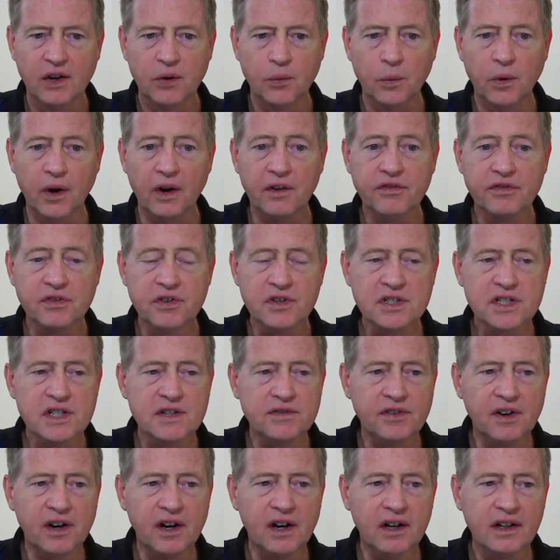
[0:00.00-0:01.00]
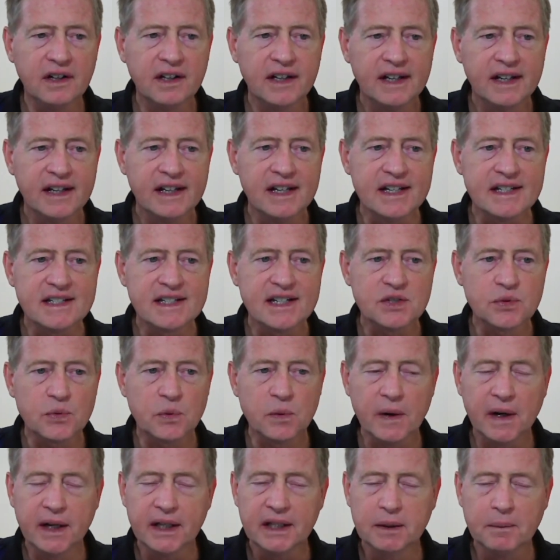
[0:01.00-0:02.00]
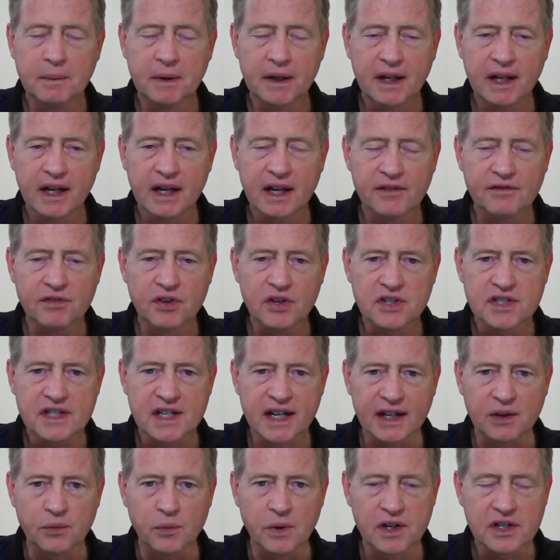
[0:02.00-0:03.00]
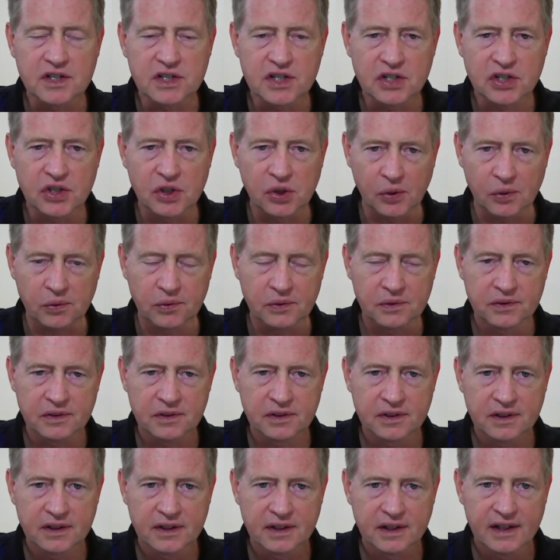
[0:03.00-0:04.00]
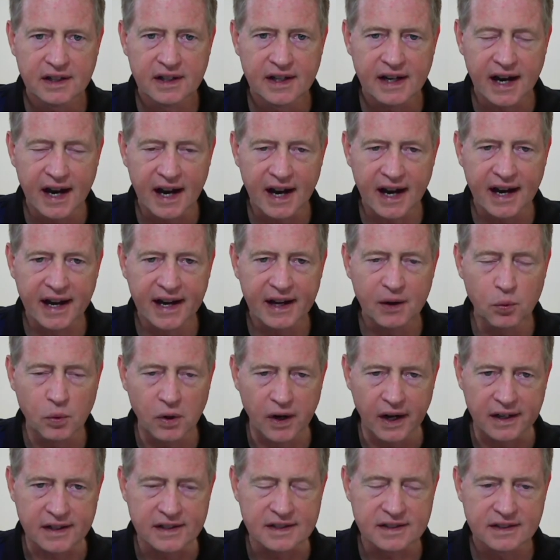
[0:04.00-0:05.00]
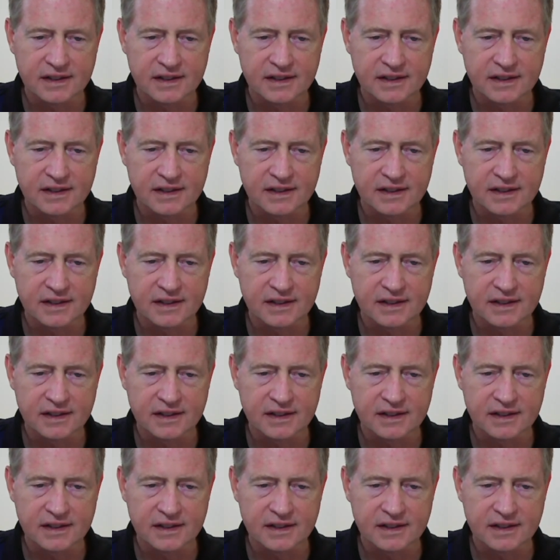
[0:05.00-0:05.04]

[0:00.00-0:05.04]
Well, first of all, he says right at the beginning of verse 8, what does he do? I what?